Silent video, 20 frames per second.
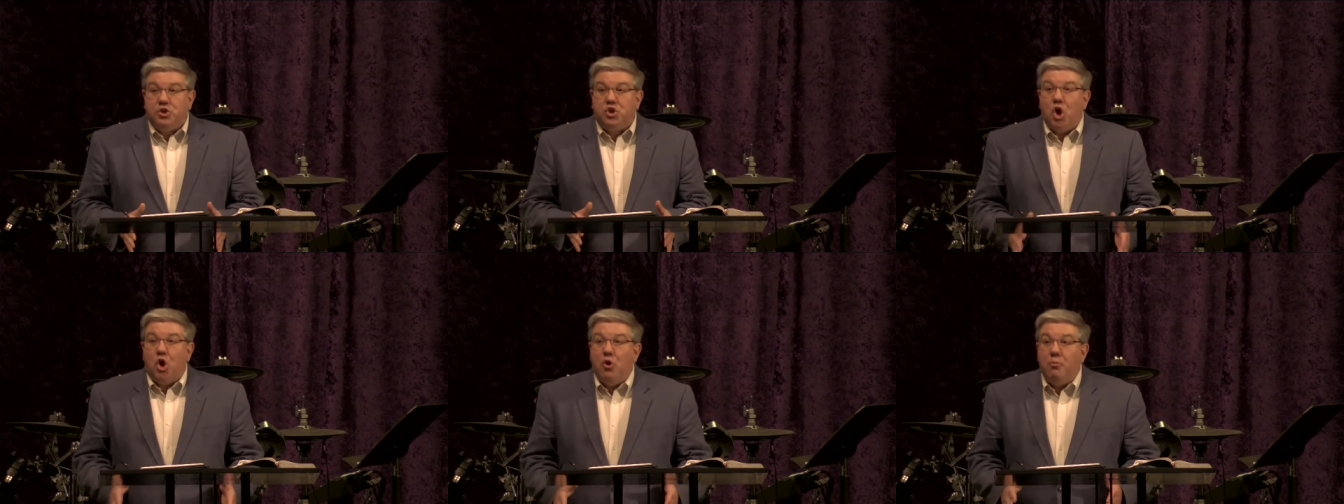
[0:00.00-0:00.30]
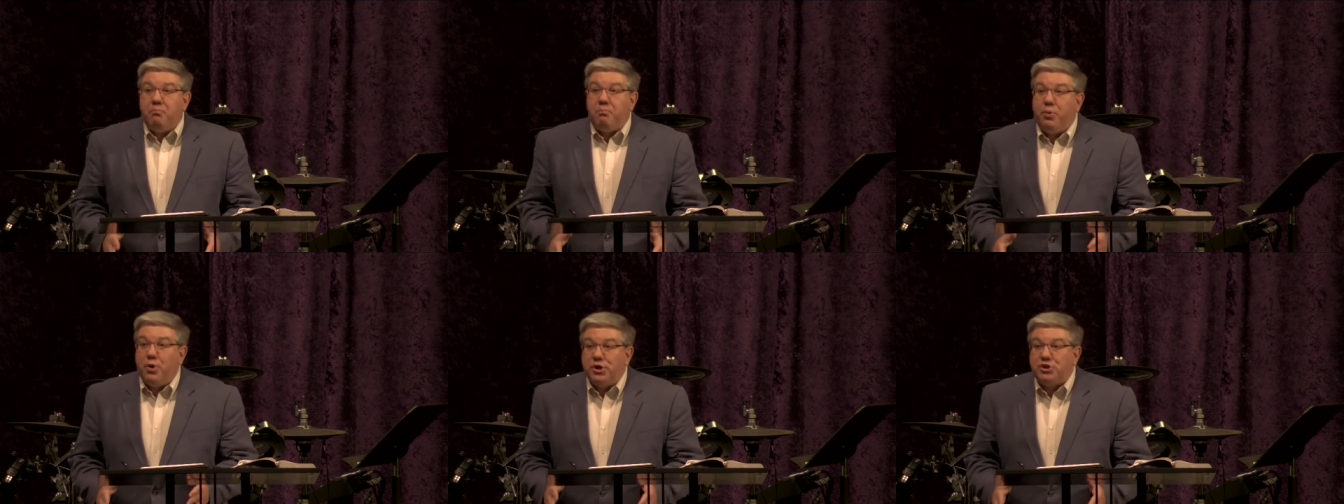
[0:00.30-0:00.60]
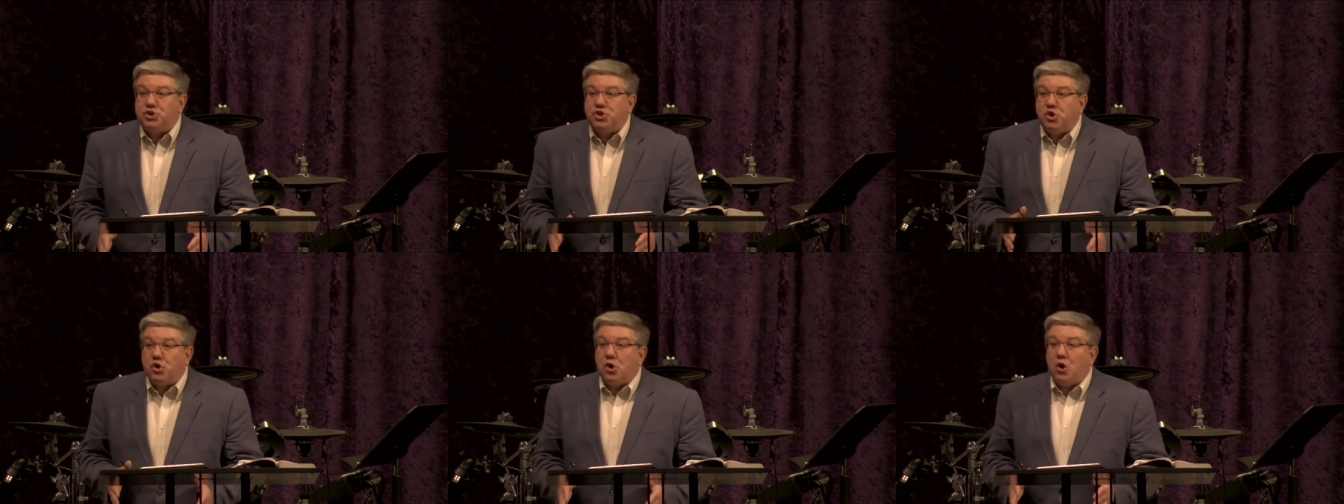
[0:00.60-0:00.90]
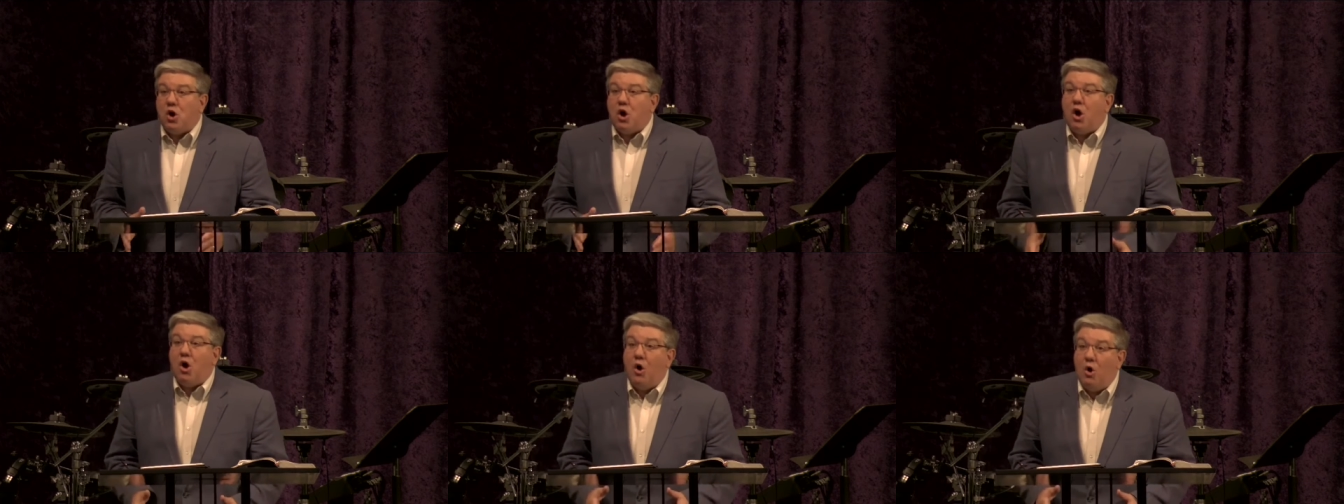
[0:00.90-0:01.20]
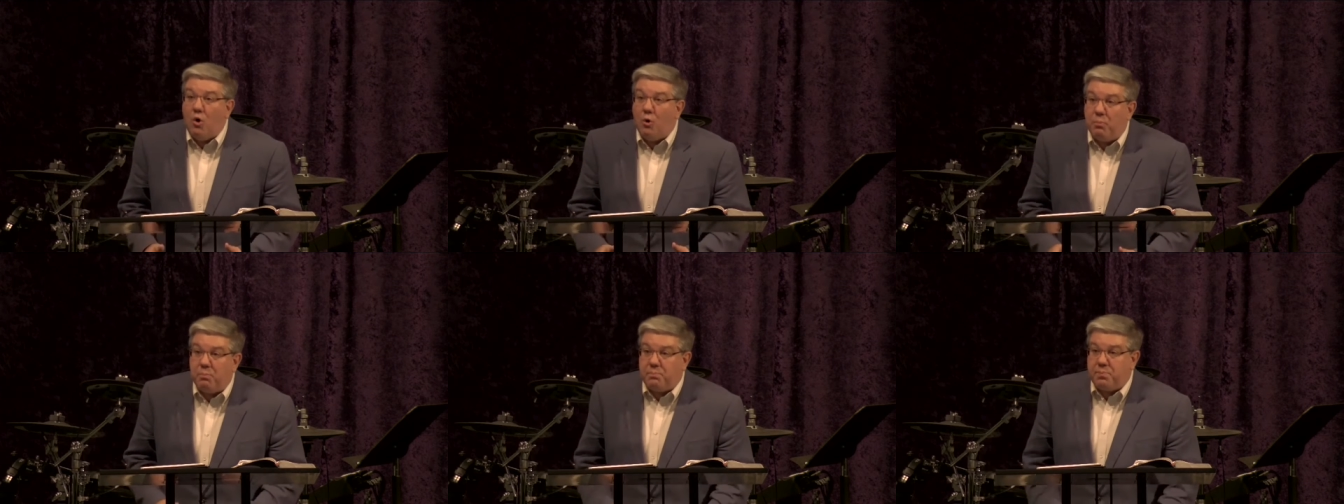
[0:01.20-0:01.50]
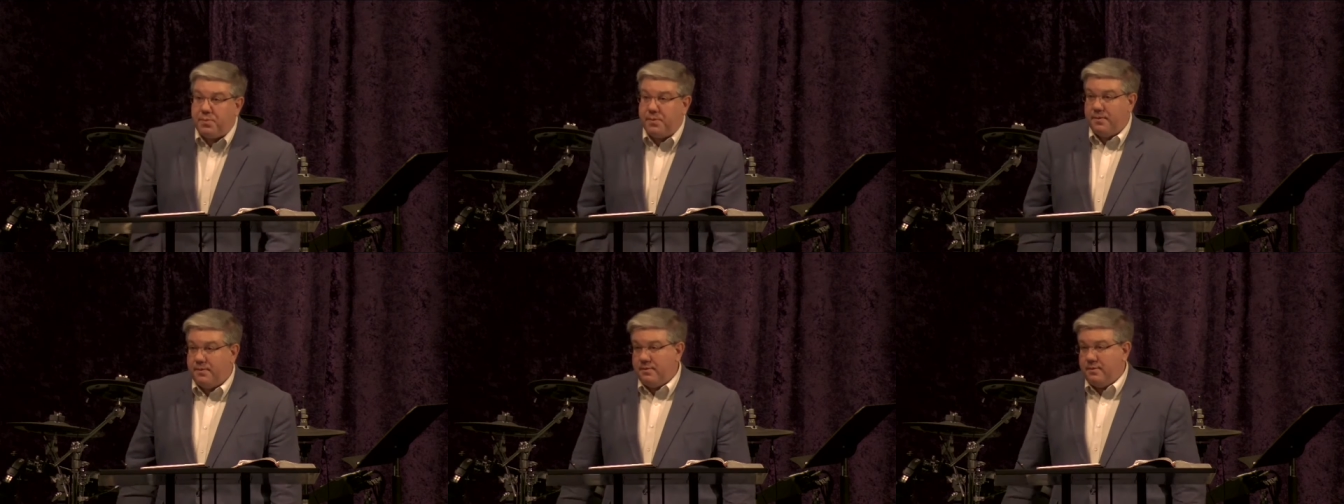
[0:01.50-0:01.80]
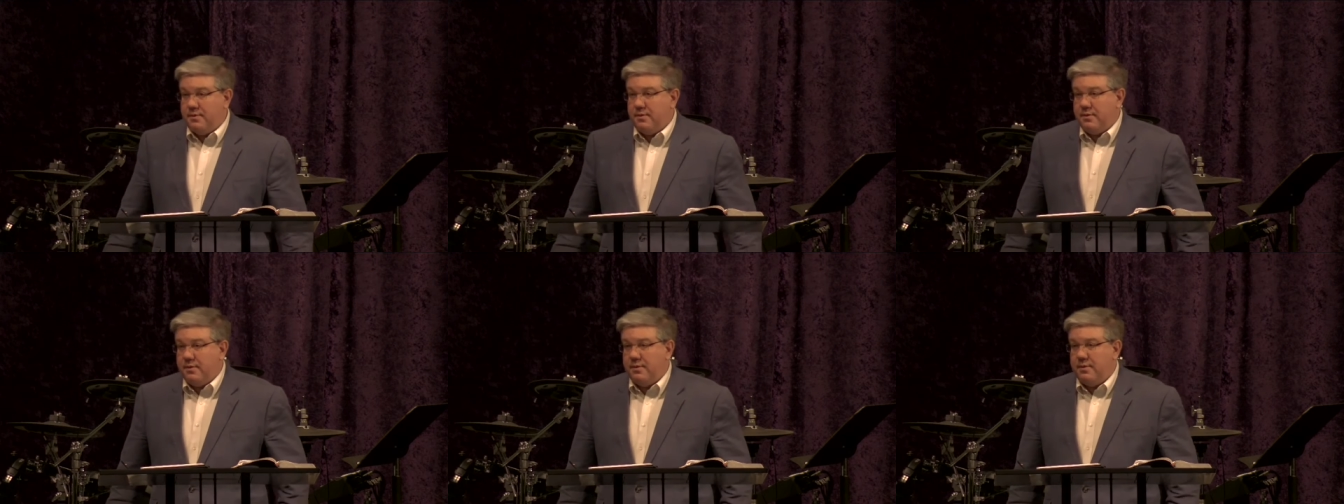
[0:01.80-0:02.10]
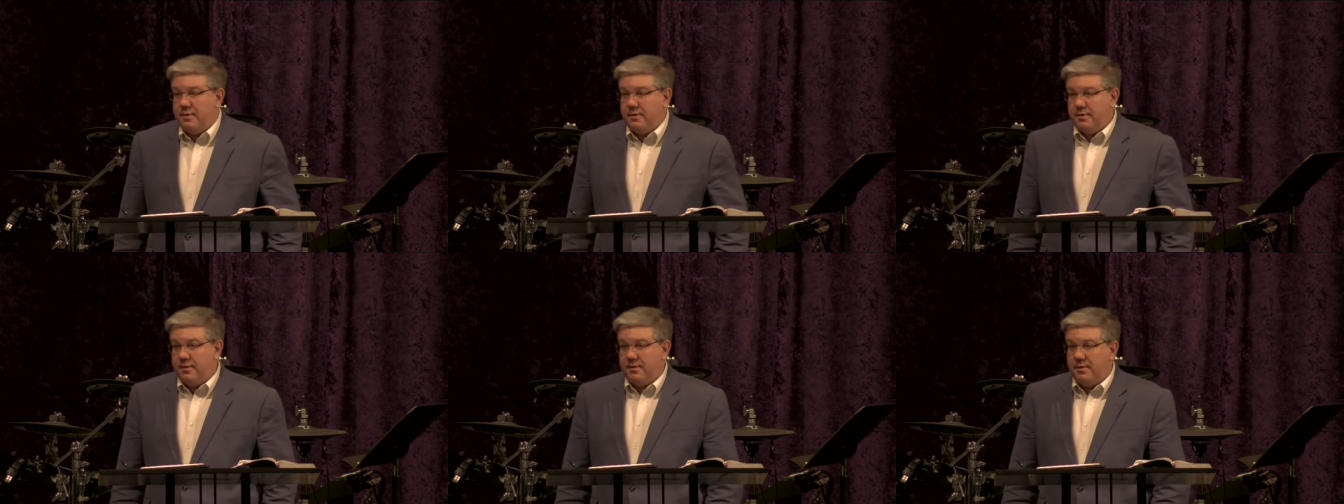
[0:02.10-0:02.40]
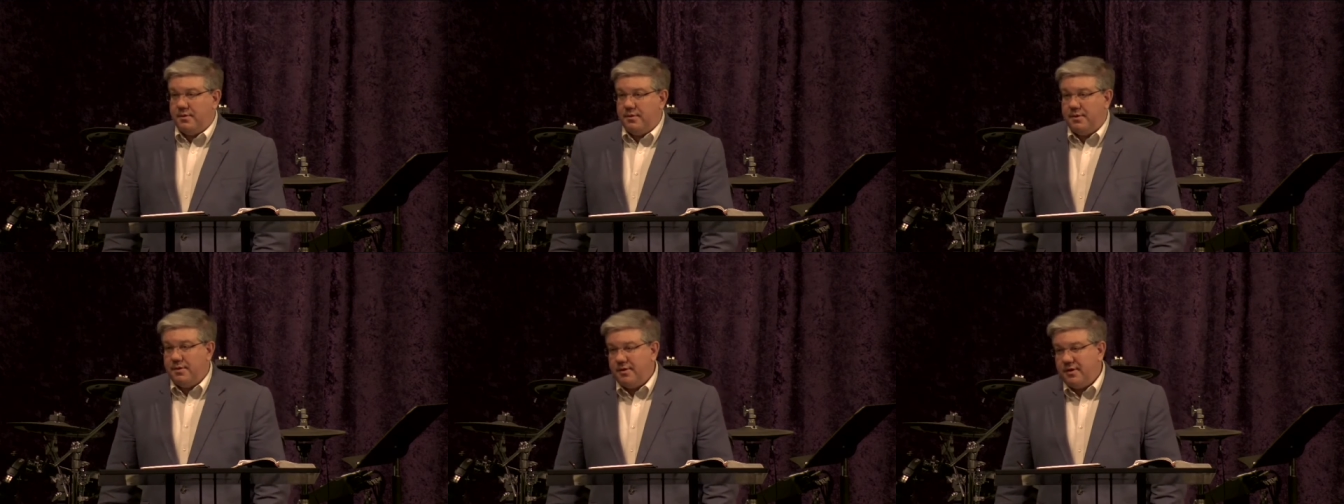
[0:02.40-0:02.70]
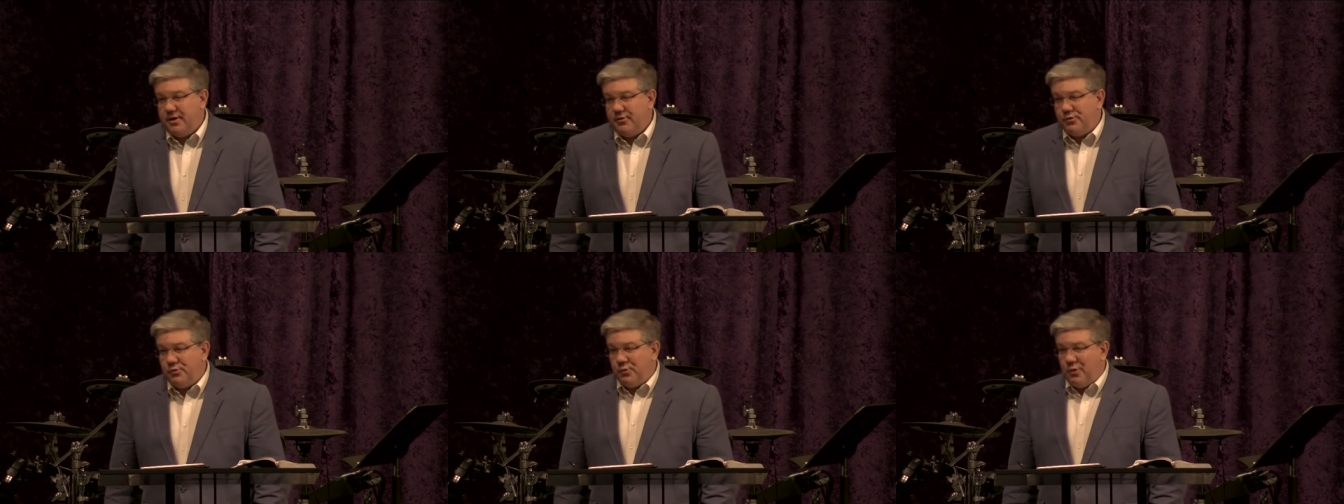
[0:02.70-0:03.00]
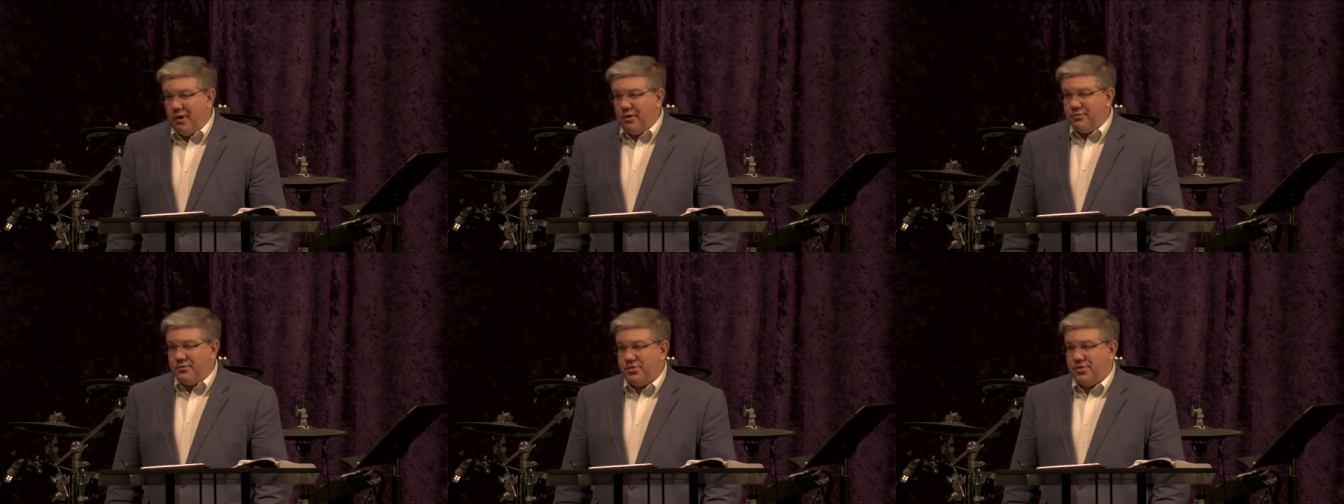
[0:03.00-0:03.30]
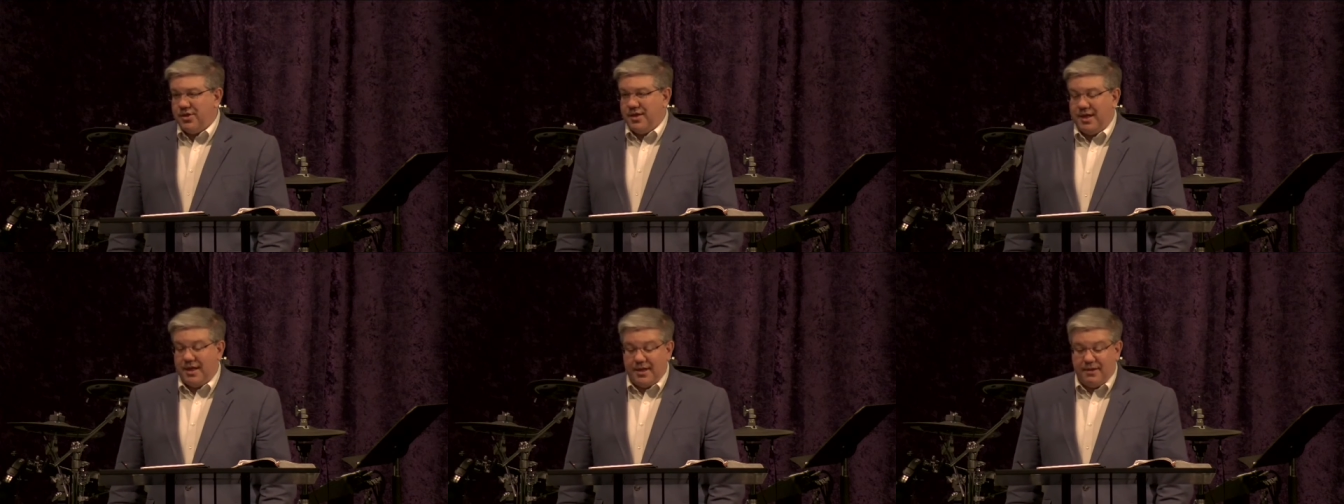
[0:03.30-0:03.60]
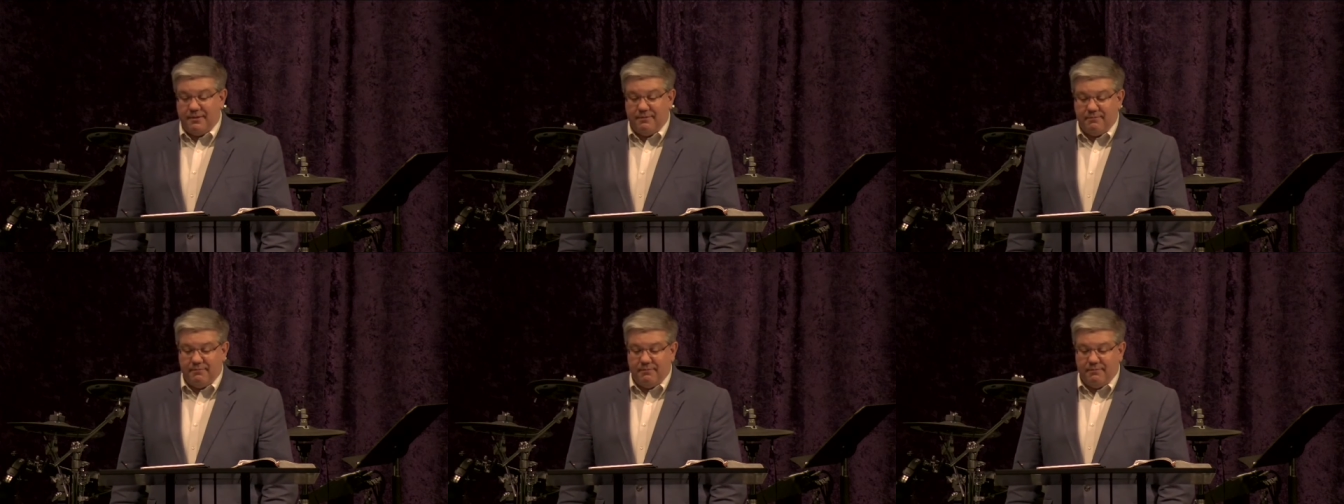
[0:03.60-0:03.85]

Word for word: don't put your hope in the wrong thing.